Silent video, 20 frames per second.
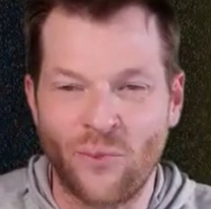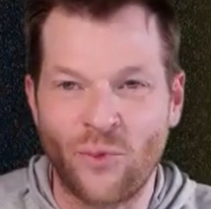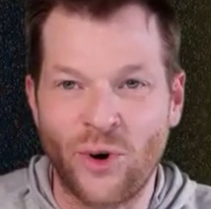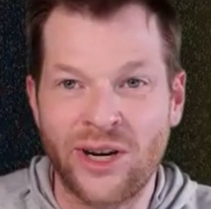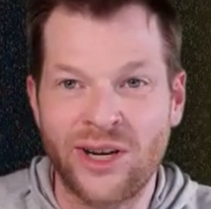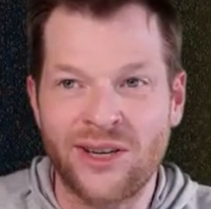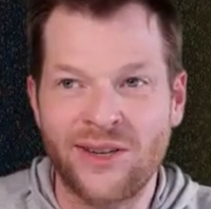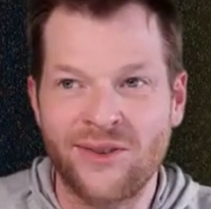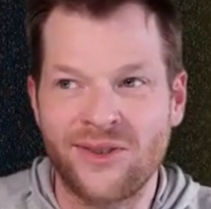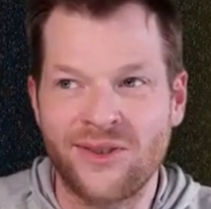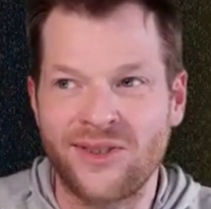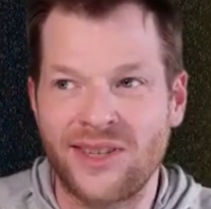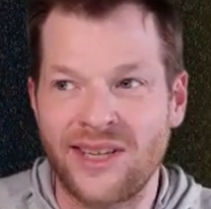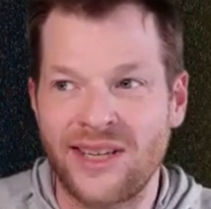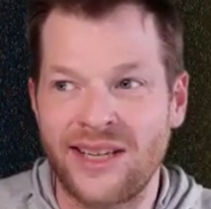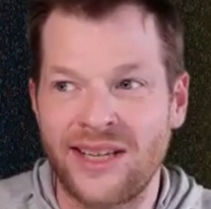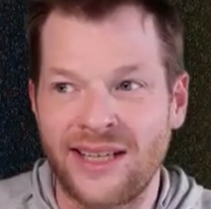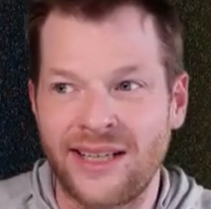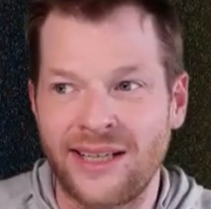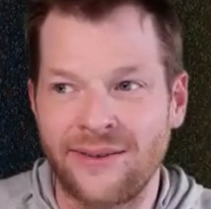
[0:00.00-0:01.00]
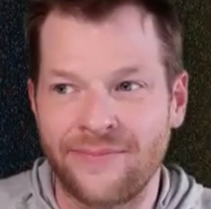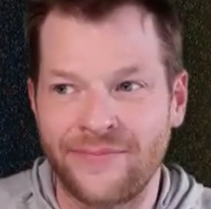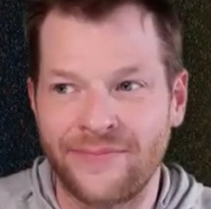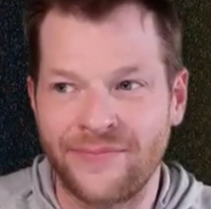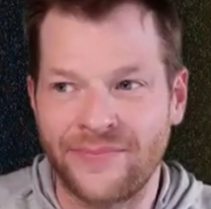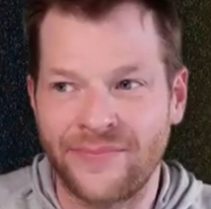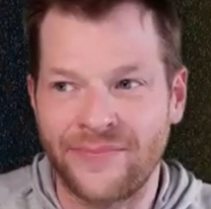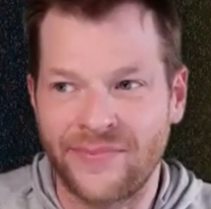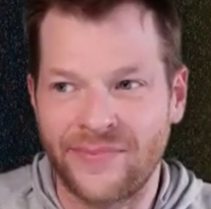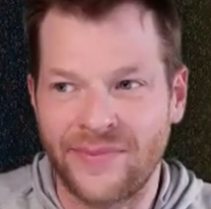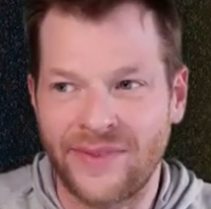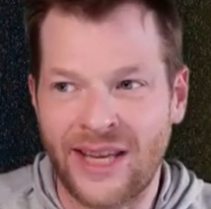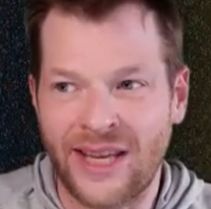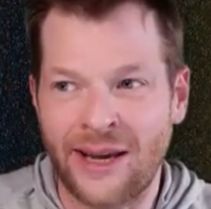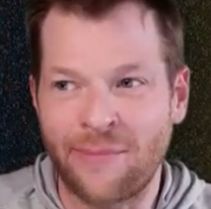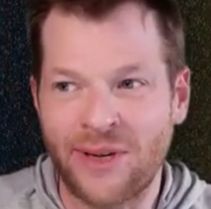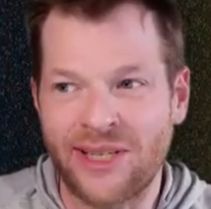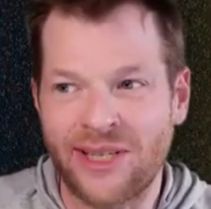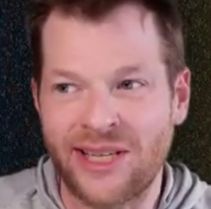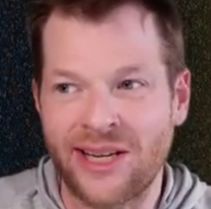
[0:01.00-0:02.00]
where do you see
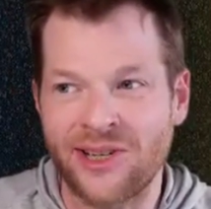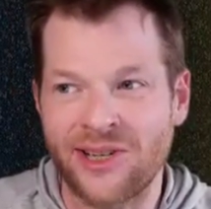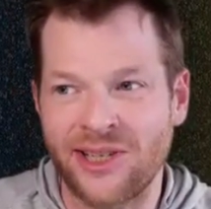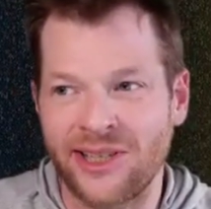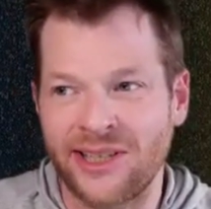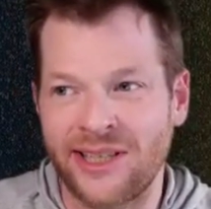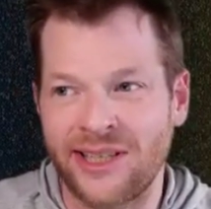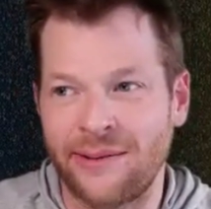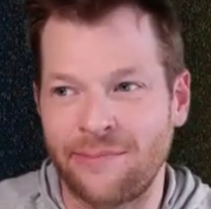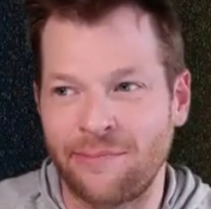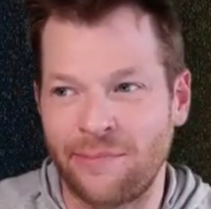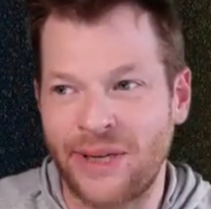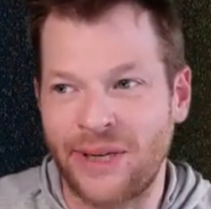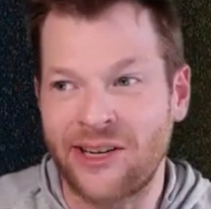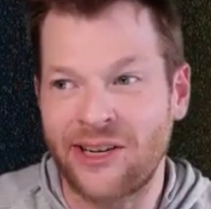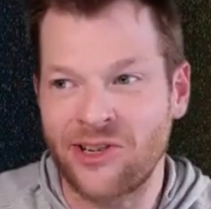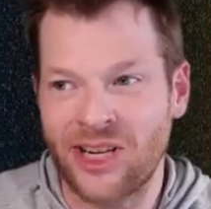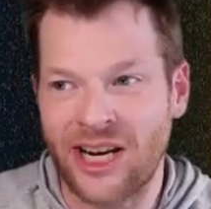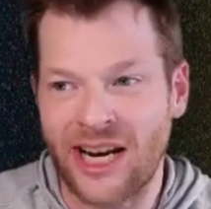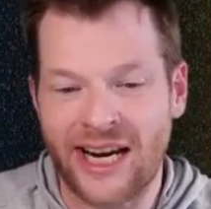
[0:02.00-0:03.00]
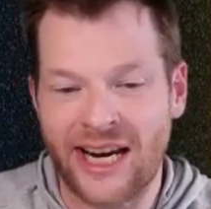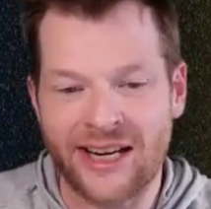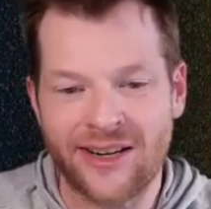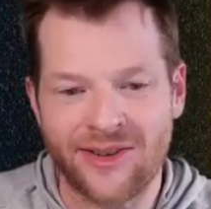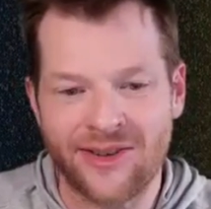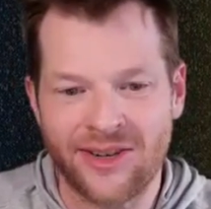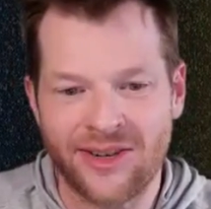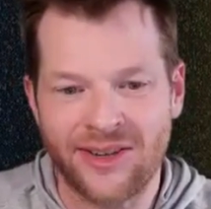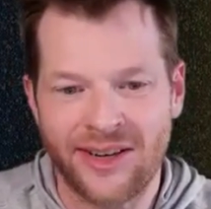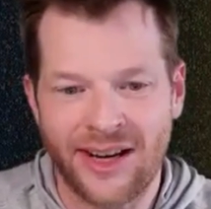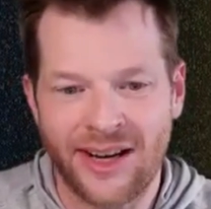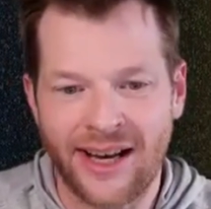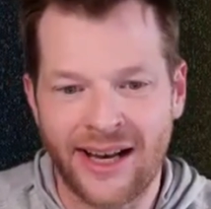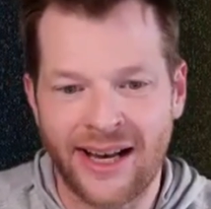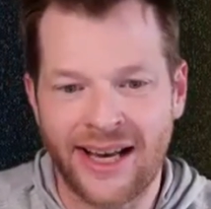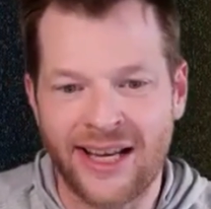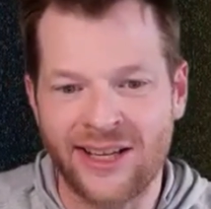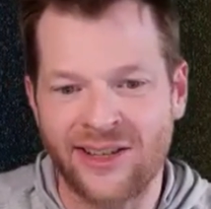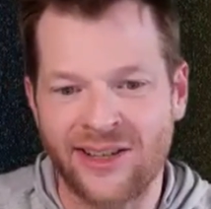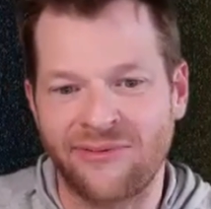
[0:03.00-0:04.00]
a potentially big change
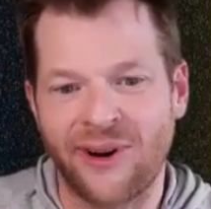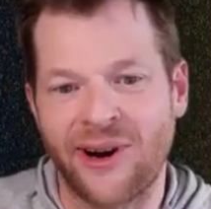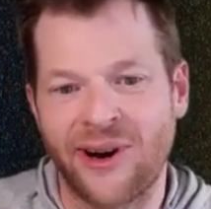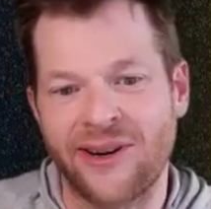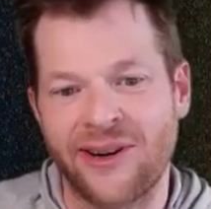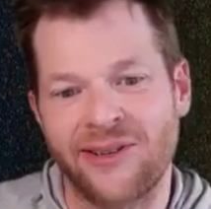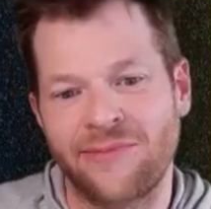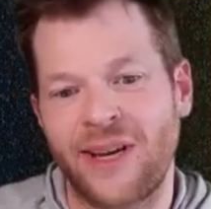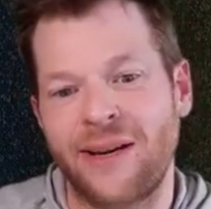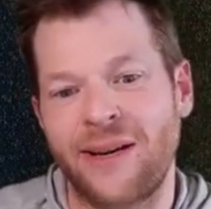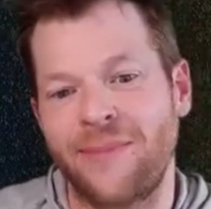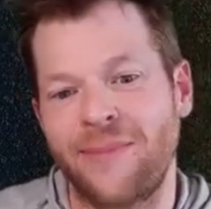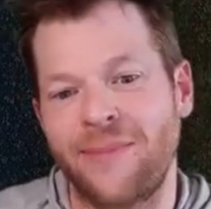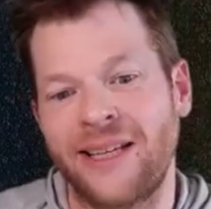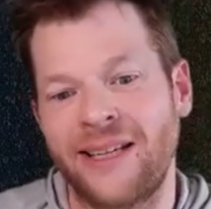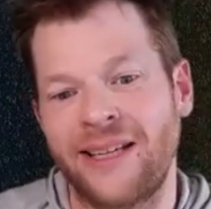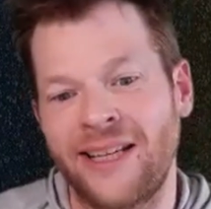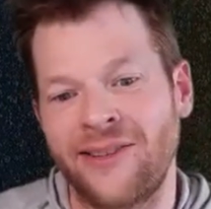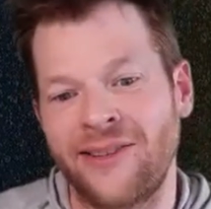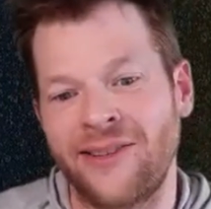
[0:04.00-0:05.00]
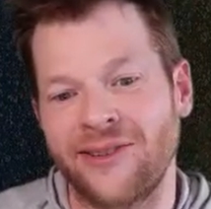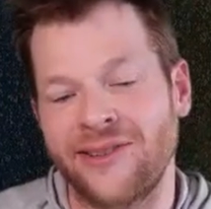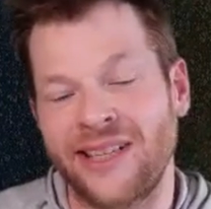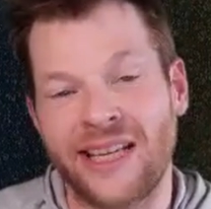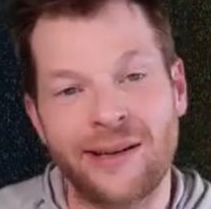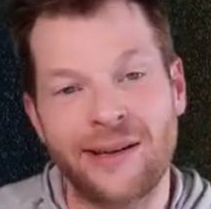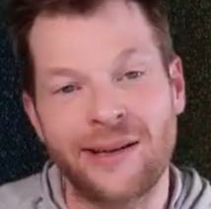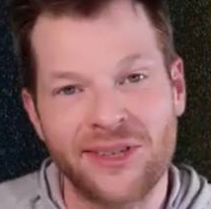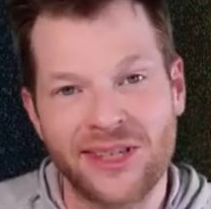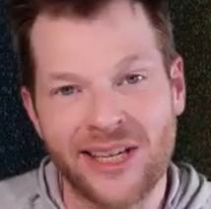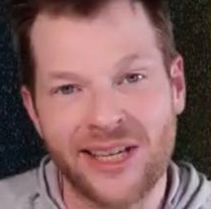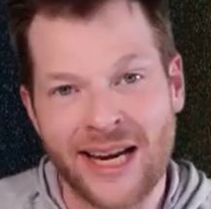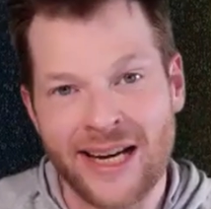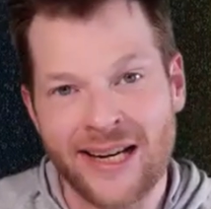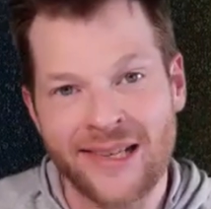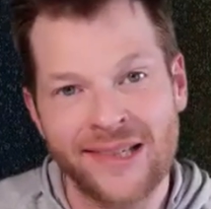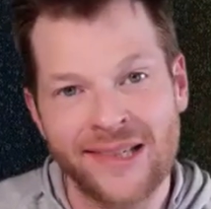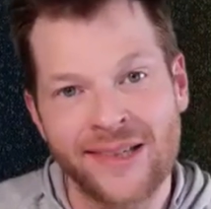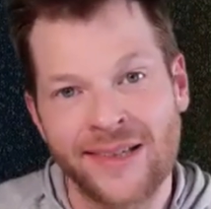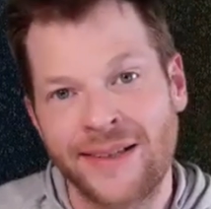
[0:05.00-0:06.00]
as far as maybe either team
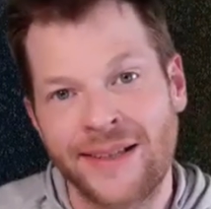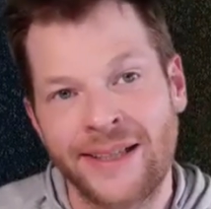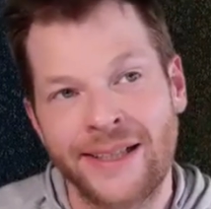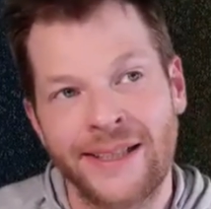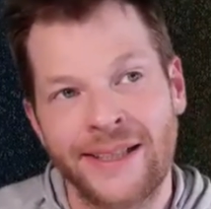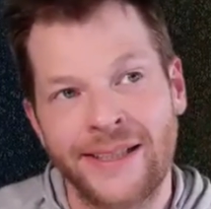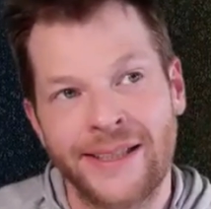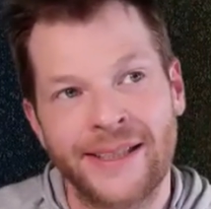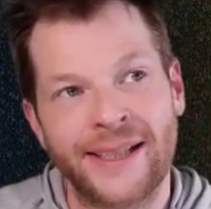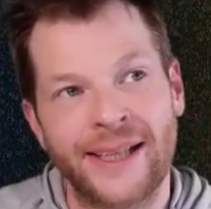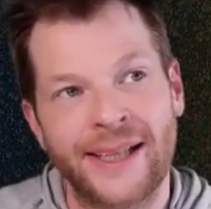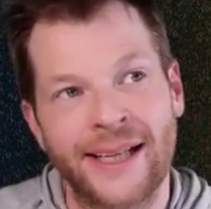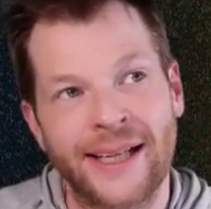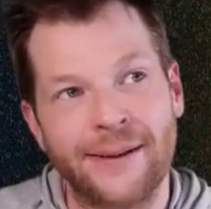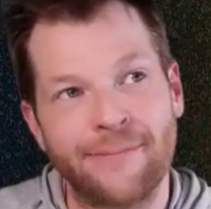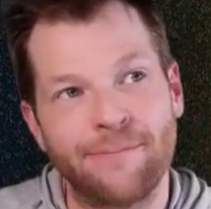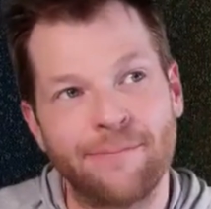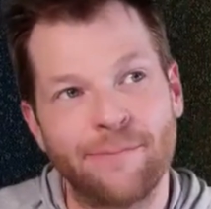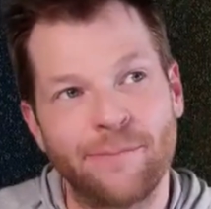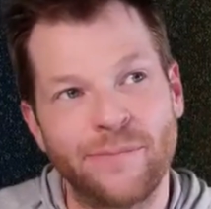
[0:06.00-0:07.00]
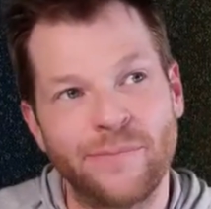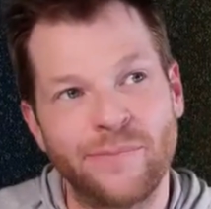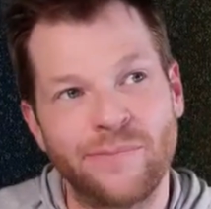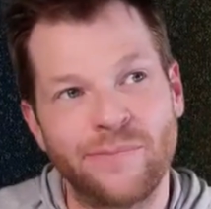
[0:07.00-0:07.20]
size, uh,